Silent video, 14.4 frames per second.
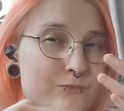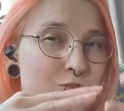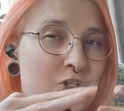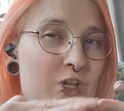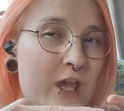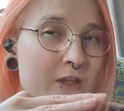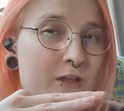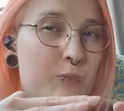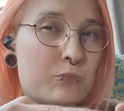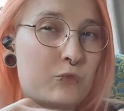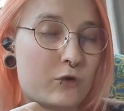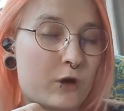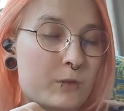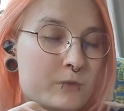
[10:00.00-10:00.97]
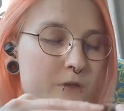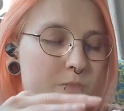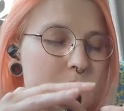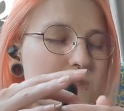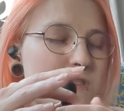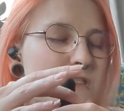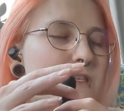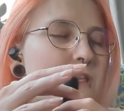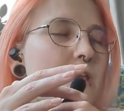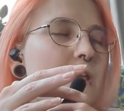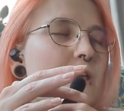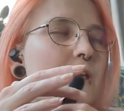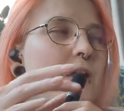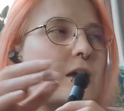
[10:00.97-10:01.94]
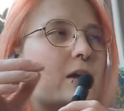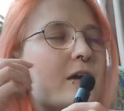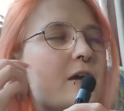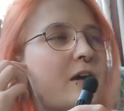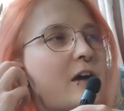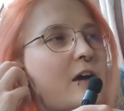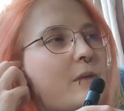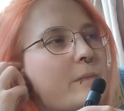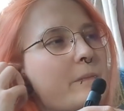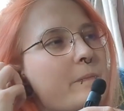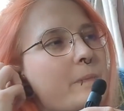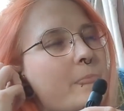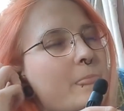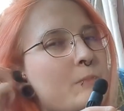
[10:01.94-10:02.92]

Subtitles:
check problems, um,